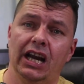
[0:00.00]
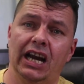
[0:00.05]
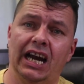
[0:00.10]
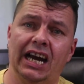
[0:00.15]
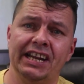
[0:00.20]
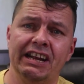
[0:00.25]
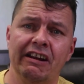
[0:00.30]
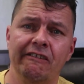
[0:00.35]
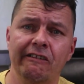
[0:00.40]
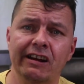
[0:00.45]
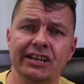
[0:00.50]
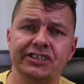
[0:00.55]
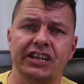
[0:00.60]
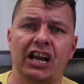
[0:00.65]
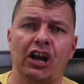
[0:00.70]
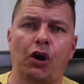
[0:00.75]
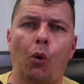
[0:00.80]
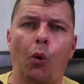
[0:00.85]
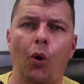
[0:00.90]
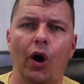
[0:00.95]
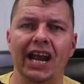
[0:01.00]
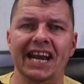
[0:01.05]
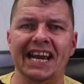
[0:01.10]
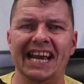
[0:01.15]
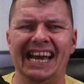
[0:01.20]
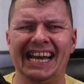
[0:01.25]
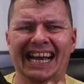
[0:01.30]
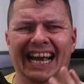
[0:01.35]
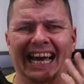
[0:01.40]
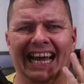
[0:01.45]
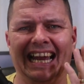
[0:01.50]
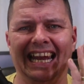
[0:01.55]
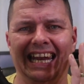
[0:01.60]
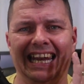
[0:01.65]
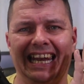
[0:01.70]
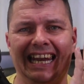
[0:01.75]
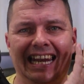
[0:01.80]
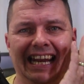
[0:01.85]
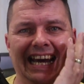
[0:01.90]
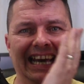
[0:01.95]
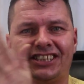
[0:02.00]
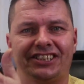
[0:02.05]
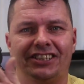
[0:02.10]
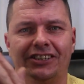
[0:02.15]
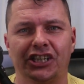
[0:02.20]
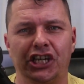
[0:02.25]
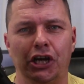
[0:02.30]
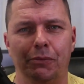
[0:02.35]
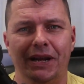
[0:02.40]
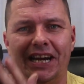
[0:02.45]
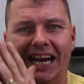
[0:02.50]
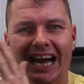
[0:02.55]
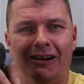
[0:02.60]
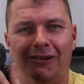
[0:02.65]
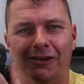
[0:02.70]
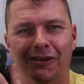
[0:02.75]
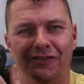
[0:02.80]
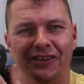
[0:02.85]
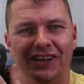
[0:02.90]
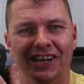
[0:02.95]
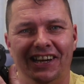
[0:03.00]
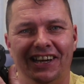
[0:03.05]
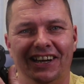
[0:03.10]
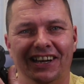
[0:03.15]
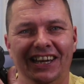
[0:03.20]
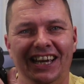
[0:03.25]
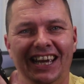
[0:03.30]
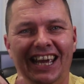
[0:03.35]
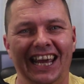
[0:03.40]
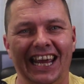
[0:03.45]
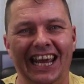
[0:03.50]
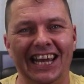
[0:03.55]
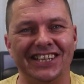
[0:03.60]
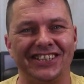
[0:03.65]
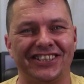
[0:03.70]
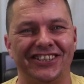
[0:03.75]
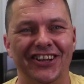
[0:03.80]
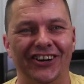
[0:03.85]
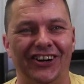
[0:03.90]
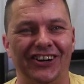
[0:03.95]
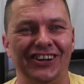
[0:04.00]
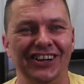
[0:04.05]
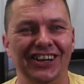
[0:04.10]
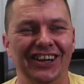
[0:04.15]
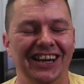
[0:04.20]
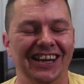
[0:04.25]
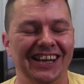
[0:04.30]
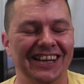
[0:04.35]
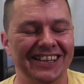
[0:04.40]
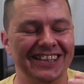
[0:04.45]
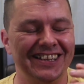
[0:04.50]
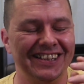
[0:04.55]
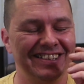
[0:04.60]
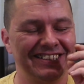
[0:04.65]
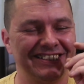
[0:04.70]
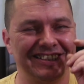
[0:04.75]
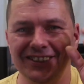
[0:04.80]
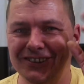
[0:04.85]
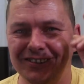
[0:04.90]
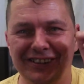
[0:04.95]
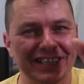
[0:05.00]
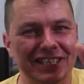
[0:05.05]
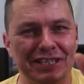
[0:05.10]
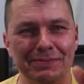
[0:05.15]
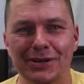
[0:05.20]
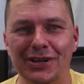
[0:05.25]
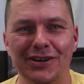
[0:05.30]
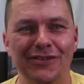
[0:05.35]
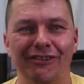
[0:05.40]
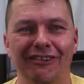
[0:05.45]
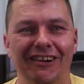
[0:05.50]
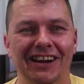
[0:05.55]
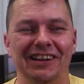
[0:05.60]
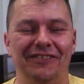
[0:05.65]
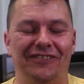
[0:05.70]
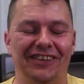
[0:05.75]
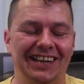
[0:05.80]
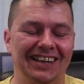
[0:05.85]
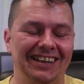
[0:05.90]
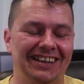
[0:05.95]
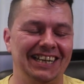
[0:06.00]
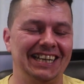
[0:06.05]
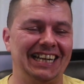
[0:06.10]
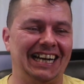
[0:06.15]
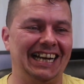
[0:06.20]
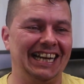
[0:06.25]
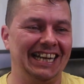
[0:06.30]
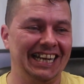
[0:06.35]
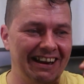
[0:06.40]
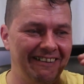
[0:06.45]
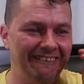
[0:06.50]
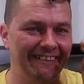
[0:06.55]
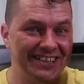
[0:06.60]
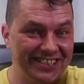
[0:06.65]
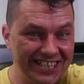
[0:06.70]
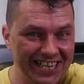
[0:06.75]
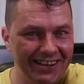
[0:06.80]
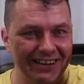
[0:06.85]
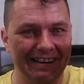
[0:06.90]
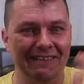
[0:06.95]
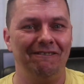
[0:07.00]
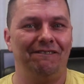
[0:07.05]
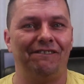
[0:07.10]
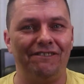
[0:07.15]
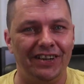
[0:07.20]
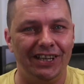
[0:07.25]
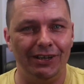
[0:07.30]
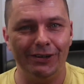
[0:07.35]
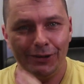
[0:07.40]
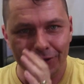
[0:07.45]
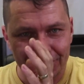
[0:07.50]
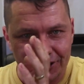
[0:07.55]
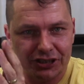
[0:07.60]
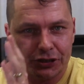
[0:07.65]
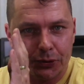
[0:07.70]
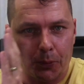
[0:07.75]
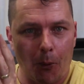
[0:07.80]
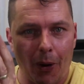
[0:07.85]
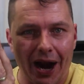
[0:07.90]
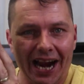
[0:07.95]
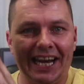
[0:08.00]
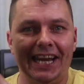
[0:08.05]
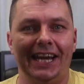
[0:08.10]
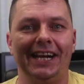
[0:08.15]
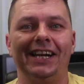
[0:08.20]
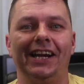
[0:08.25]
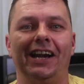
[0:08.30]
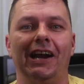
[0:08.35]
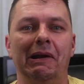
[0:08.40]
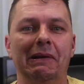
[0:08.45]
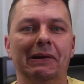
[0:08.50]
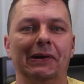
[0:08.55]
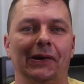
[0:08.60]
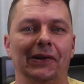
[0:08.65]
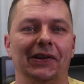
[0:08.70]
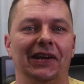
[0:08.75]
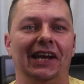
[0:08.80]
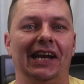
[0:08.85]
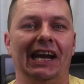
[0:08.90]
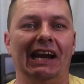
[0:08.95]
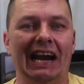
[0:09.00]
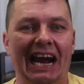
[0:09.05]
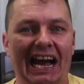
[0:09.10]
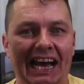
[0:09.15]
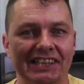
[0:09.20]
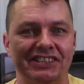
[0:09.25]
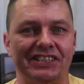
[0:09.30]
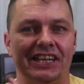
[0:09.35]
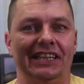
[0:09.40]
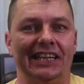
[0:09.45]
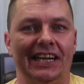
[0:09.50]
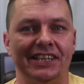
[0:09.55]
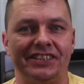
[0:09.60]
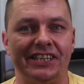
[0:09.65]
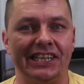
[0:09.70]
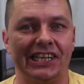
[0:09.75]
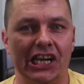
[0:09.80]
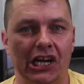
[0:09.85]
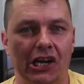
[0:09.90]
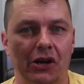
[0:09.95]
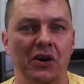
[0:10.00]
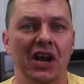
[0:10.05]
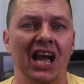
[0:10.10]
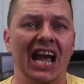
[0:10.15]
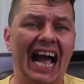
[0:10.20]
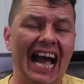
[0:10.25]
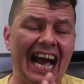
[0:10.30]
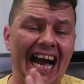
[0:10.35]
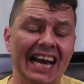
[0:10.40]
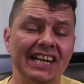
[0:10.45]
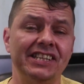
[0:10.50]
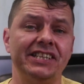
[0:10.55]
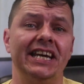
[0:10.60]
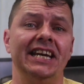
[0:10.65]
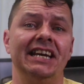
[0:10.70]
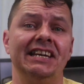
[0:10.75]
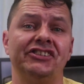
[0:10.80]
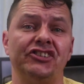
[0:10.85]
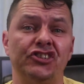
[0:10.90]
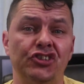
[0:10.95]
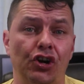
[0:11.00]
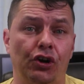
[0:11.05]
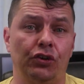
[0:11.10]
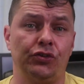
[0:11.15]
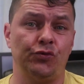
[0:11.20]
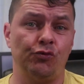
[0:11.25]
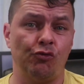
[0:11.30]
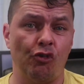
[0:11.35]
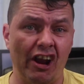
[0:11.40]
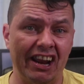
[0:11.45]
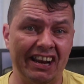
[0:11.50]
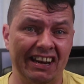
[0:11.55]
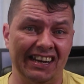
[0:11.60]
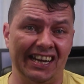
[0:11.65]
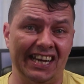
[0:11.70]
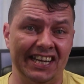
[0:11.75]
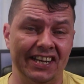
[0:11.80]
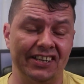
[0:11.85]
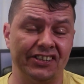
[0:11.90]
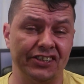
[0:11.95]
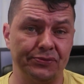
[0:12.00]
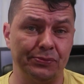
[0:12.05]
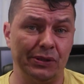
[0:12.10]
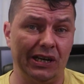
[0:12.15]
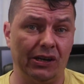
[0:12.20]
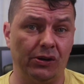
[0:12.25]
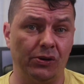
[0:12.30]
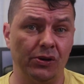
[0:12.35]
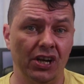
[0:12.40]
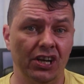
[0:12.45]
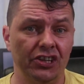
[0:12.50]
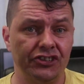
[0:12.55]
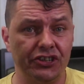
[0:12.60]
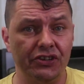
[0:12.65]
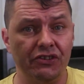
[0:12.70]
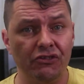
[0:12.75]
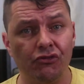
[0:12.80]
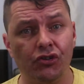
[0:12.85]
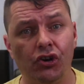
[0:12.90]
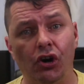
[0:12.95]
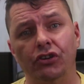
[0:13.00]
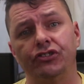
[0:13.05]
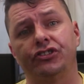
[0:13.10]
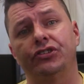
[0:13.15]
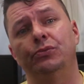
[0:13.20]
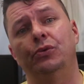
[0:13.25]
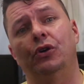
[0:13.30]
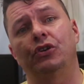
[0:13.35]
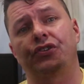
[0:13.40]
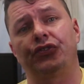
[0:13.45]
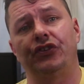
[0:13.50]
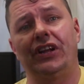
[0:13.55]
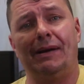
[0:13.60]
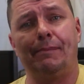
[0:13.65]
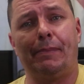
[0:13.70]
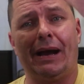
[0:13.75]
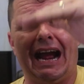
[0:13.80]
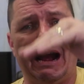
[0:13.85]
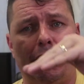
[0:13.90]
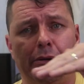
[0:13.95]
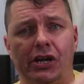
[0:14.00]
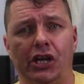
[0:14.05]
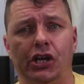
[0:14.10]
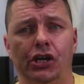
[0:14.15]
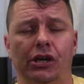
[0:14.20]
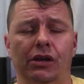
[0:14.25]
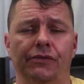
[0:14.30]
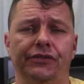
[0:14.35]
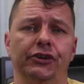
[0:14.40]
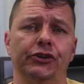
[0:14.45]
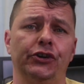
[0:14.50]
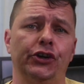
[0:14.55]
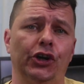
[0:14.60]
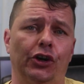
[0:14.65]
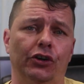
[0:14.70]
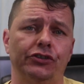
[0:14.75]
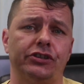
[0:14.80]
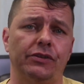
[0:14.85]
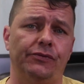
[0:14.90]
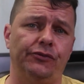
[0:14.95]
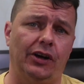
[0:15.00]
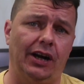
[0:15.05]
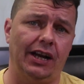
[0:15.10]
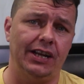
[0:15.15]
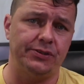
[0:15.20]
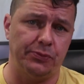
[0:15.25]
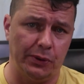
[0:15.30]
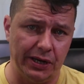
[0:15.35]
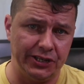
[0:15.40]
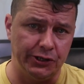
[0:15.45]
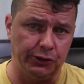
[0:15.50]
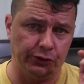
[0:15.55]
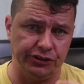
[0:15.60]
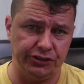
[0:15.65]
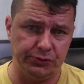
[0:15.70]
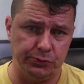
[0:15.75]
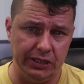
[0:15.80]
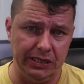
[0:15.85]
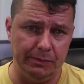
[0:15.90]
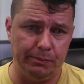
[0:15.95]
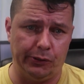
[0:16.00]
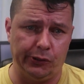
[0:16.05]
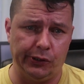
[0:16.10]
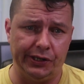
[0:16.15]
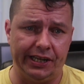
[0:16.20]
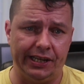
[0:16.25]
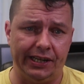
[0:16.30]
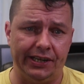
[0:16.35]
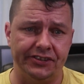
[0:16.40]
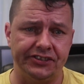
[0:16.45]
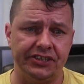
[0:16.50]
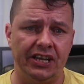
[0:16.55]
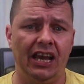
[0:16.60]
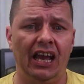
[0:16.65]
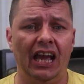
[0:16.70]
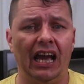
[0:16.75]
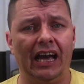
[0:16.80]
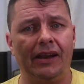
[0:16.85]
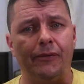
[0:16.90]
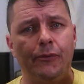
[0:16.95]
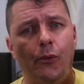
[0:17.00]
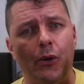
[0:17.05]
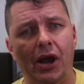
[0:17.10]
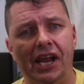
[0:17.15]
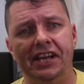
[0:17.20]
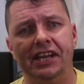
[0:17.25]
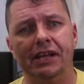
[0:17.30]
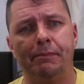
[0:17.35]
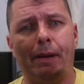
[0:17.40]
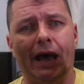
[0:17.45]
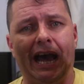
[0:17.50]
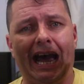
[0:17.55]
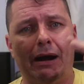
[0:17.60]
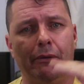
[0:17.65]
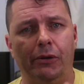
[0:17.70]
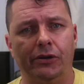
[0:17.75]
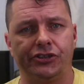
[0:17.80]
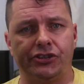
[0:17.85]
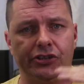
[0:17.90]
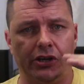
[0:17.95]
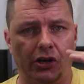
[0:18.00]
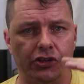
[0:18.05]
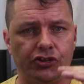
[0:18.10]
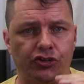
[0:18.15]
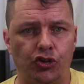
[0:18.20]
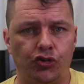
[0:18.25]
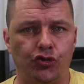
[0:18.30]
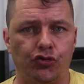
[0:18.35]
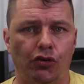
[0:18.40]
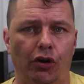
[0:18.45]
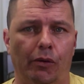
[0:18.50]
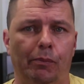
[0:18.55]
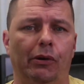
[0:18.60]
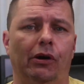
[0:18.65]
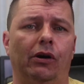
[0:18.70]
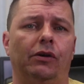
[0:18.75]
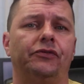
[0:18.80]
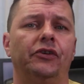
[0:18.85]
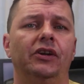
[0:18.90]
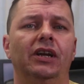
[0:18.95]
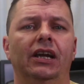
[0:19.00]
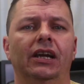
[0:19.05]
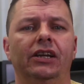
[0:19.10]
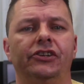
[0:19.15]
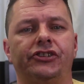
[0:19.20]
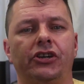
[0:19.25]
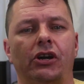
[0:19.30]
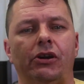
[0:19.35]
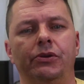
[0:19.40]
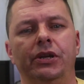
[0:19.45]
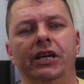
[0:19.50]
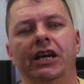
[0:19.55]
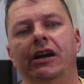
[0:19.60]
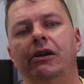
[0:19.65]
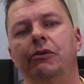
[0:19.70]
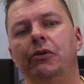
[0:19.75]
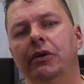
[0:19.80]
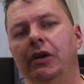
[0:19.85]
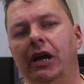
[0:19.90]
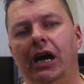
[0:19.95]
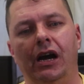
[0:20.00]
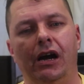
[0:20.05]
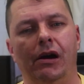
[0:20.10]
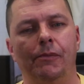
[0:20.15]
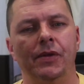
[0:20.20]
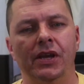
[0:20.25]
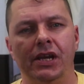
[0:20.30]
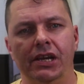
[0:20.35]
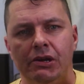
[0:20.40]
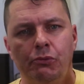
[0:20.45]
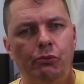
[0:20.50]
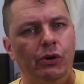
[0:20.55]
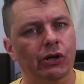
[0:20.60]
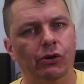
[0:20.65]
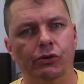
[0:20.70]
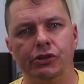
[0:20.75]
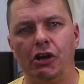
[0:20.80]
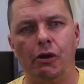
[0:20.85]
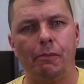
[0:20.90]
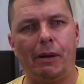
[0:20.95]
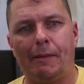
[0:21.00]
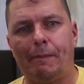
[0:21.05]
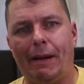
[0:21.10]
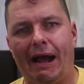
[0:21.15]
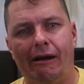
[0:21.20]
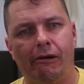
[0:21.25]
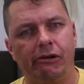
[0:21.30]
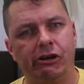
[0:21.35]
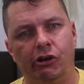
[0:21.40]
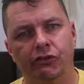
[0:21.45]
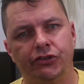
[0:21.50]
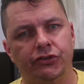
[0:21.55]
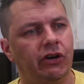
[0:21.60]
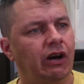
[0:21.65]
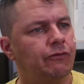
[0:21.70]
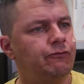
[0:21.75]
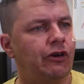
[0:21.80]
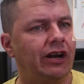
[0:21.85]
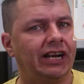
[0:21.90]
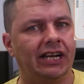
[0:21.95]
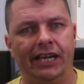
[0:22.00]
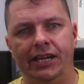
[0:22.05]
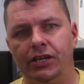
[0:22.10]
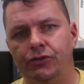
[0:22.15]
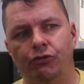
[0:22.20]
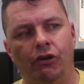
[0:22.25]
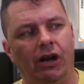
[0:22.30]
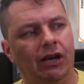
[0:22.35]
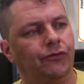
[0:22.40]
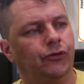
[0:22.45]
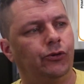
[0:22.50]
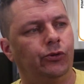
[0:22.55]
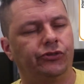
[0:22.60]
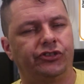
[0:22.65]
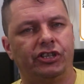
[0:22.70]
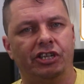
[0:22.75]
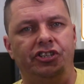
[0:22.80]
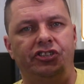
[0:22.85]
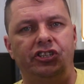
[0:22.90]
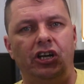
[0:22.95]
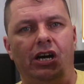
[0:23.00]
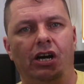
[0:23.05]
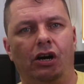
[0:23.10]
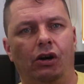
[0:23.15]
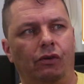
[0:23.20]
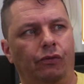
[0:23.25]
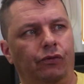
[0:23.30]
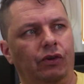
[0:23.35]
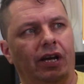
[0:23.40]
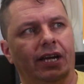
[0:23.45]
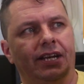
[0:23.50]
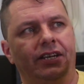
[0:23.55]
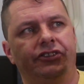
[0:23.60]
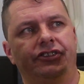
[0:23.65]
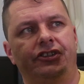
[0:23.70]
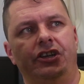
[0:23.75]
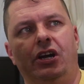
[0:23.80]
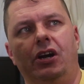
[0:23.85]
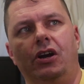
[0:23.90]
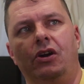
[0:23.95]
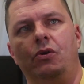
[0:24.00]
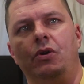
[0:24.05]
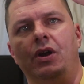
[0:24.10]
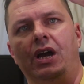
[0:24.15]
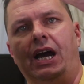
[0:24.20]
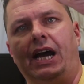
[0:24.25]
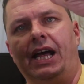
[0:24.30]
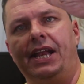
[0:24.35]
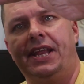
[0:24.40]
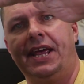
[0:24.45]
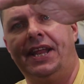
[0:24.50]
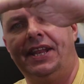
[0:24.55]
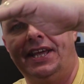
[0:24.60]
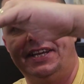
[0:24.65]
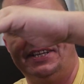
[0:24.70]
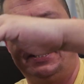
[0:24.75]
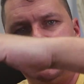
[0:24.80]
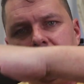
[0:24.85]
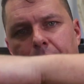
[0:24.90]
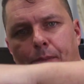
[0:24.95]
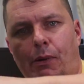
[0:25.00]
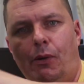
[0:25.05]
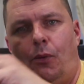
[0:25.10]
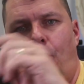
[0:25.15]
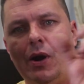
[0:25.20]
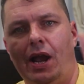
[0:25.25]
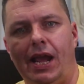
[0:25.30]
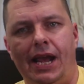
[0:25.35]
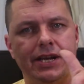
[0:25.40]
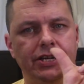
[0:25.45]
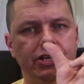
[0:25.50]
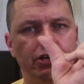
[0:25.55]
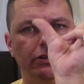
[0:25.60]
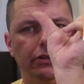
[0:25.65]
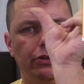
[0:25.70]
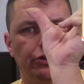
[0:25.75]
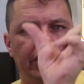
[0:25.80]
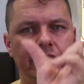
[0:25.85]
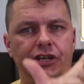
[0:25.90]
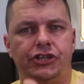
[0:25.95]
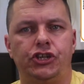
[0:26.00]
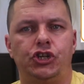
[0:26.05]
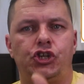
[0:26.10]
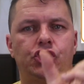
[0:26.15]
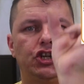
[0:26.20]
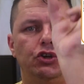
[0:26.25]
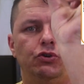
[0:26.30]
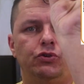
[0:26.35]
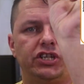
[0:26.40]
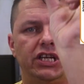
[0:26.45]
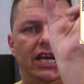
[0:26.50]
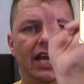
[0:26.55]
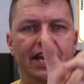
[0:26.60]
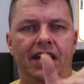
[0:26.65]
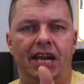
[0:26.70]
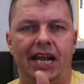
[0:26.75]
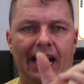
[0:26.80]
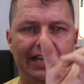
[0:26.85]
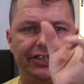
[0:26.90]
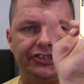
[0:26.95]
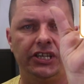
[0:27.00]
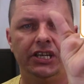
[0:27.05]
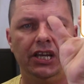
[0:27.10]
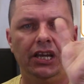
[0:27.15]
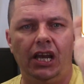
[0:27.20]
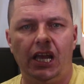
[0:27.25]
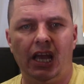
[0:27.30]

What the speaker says: and there is quite a clatter coming out of here. It's not silky smooth or anything like that. There is, you can feel the twanging going on here as it lets it go, and it is non-regulated as well, so you've got to watch that power curve. You've got to find where your sweet point is and when the power starts to drop off. So you know, we all know about power curves of unregulated rifles. They start off like so and then they dip away, and you're looking to shoot in that